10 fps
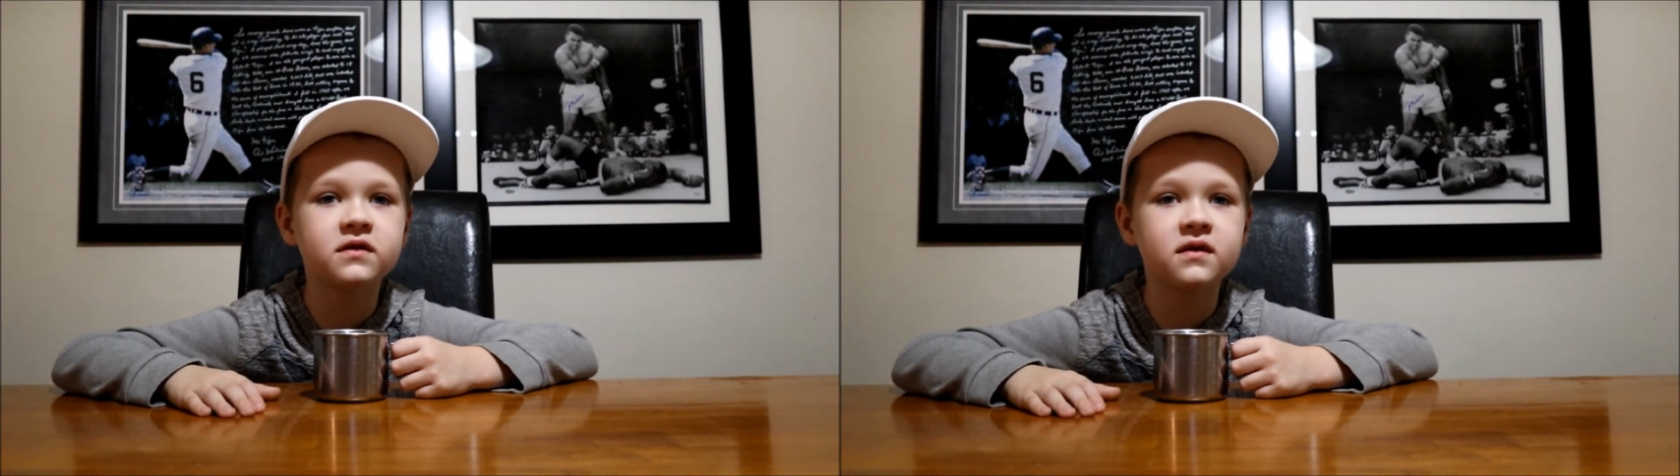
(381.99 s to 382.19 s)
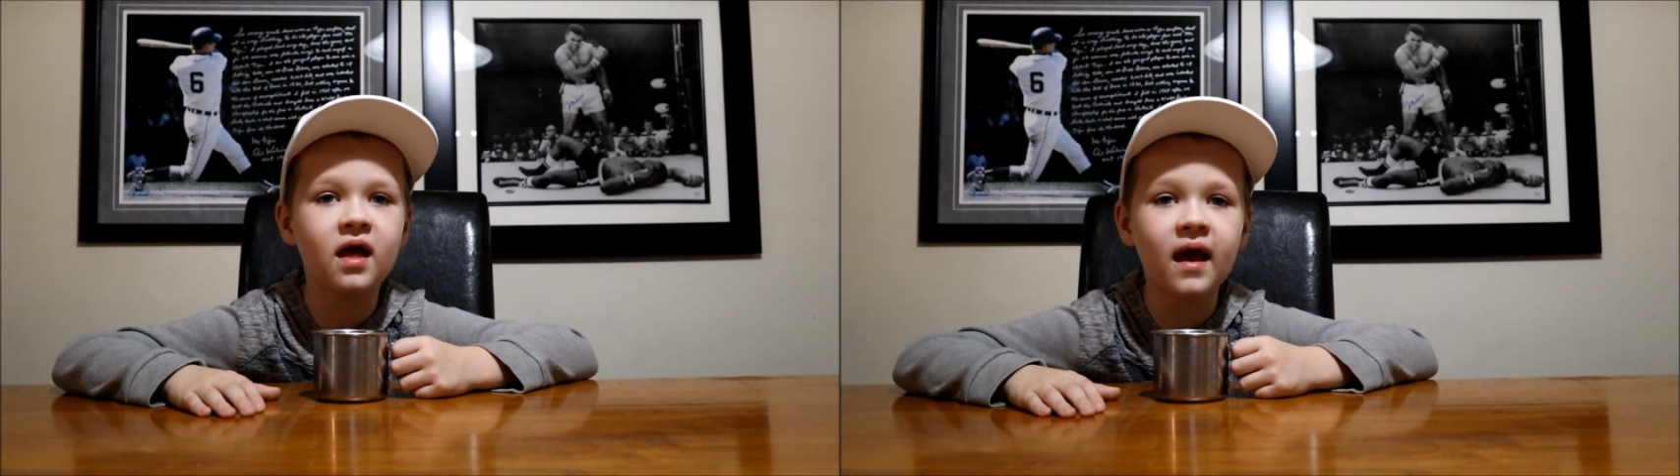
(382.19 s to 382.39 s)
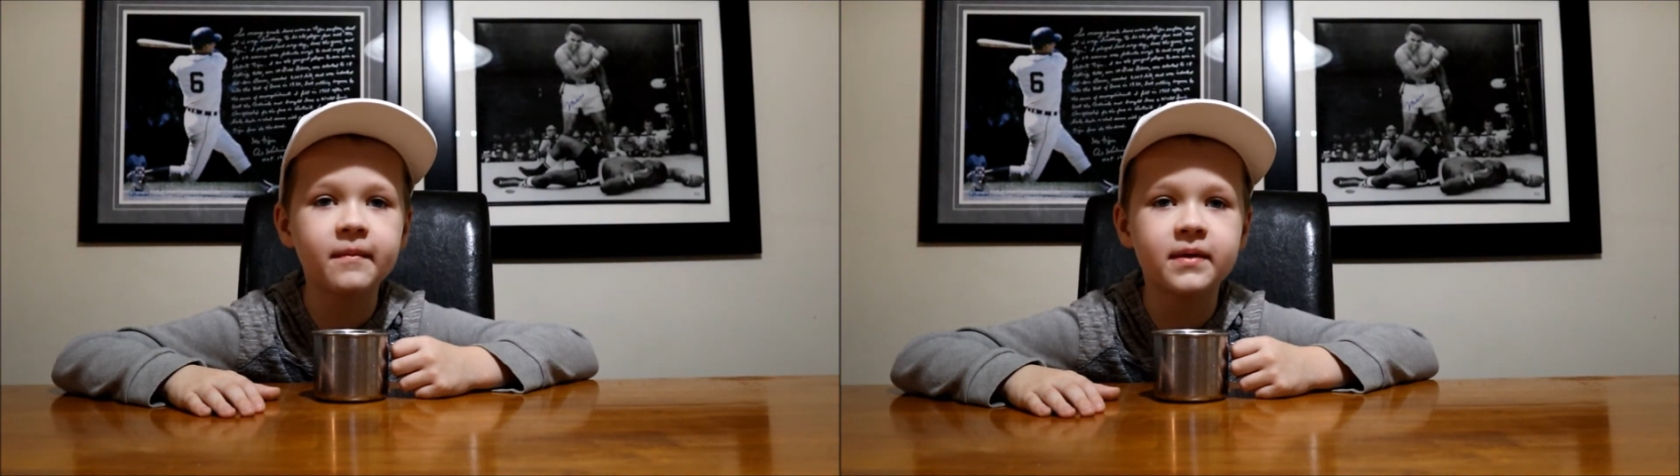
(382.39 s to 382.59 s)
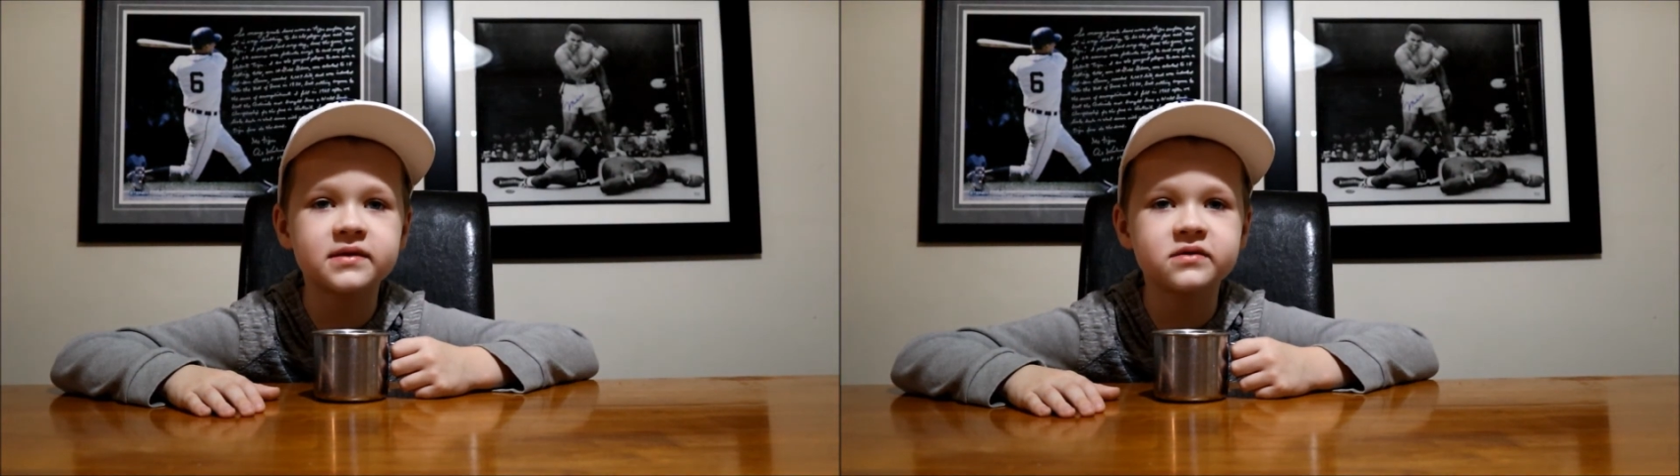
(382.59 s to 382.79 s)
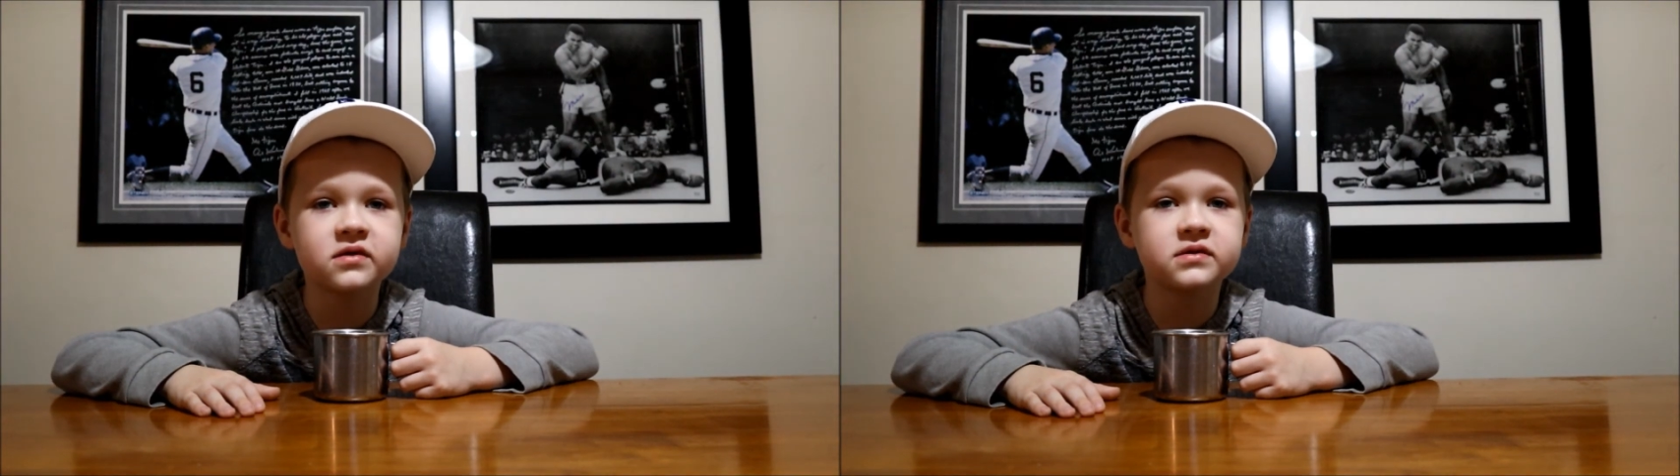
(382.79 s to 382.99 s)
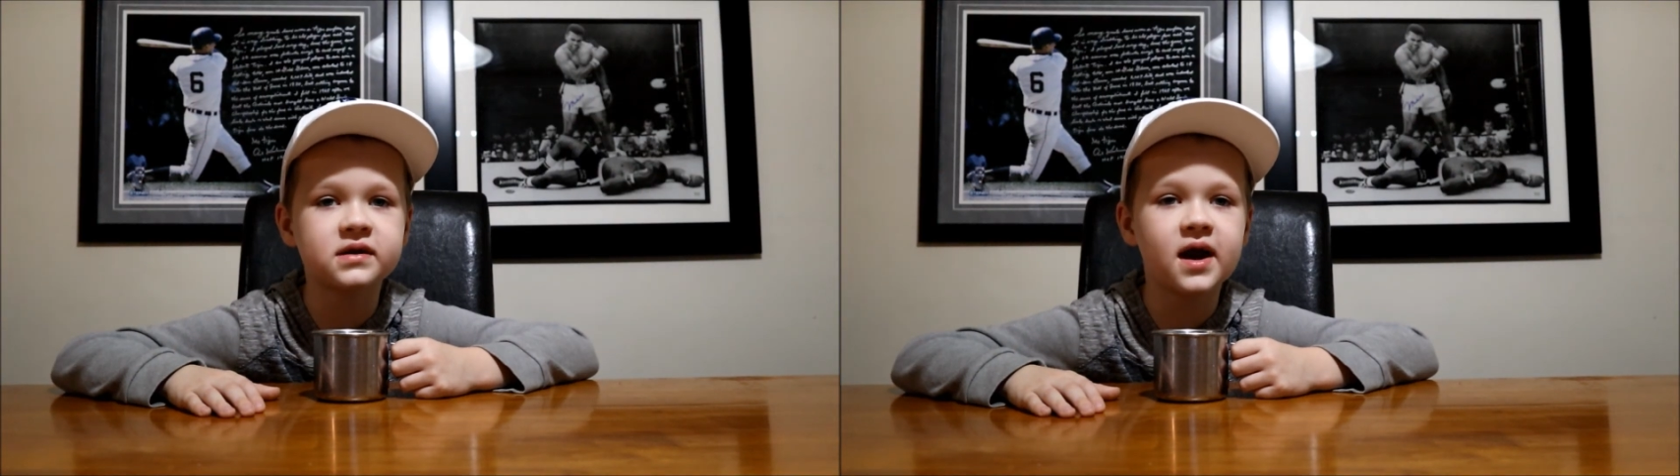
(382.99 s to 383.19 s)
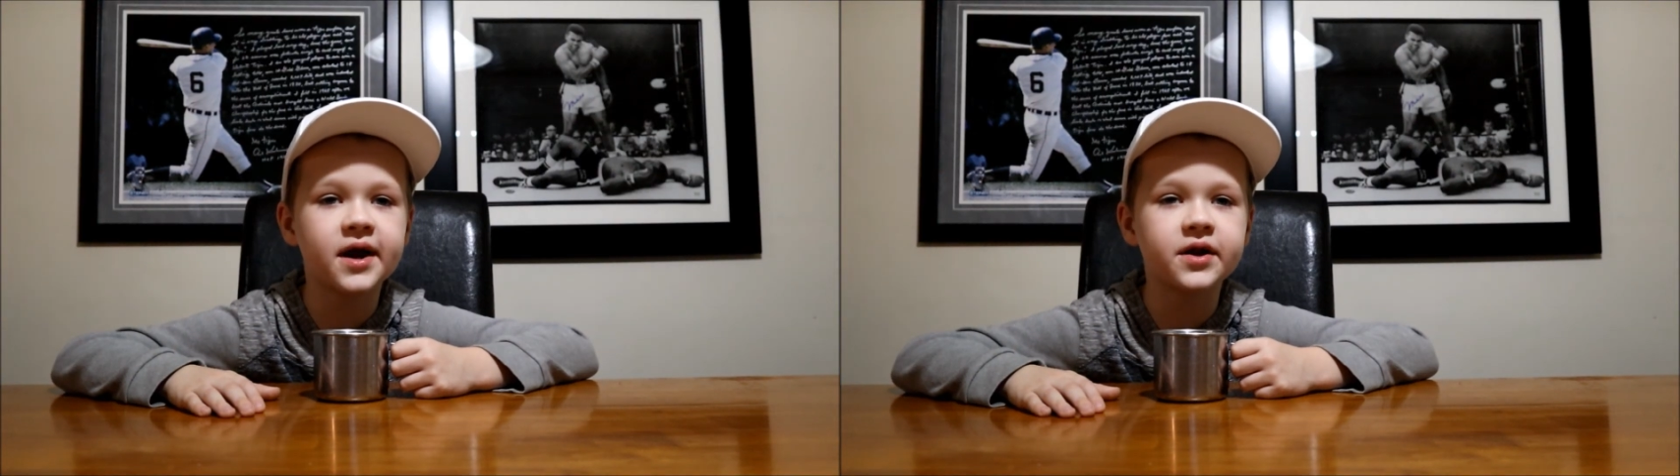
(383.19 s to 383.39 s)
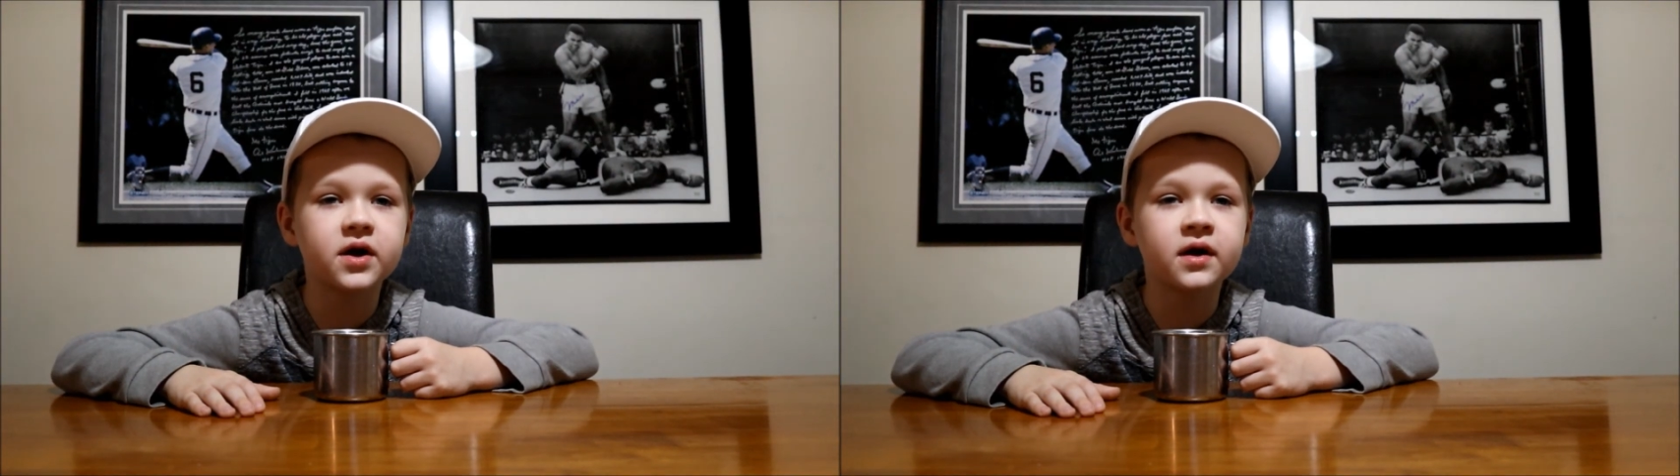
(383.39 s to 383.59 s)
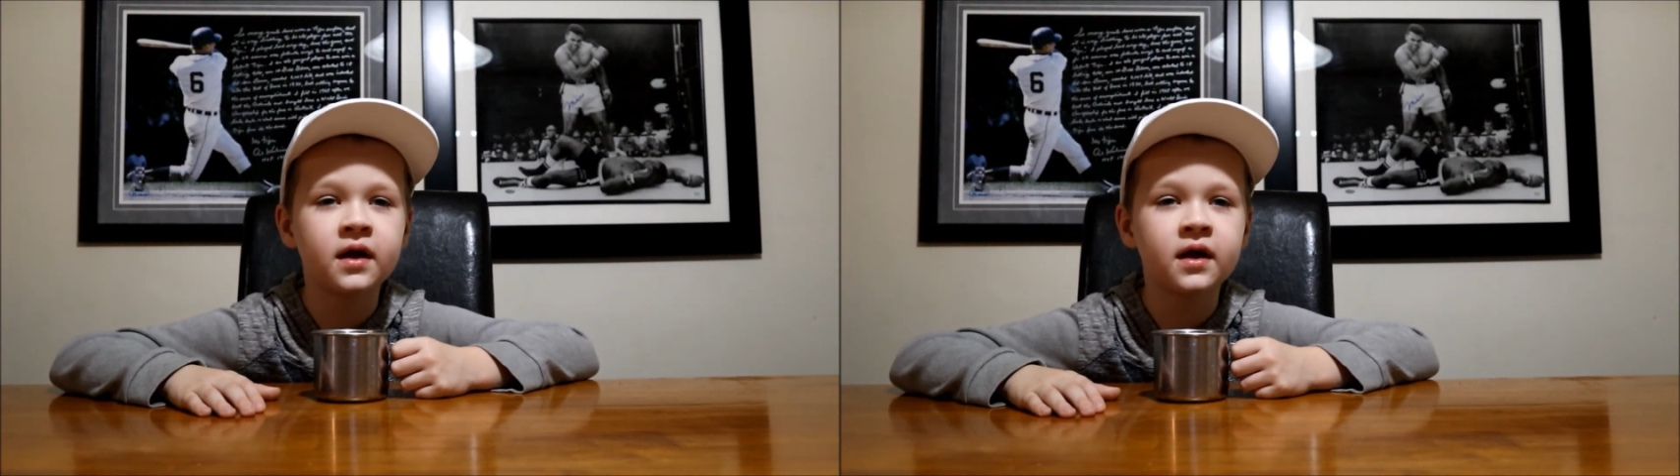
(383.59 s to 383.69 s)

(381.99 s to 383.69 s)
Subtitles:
today, Mr. Steiner.